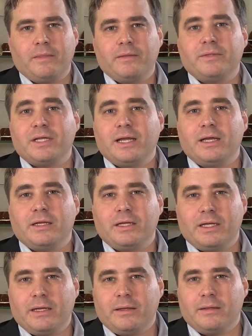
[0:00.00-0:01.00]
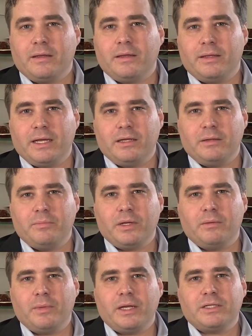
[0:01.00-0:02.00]
Secondly, data
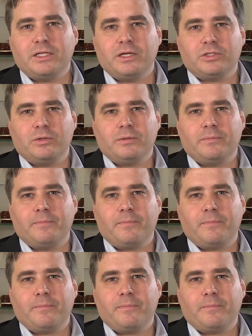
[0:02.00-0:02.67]
minimization.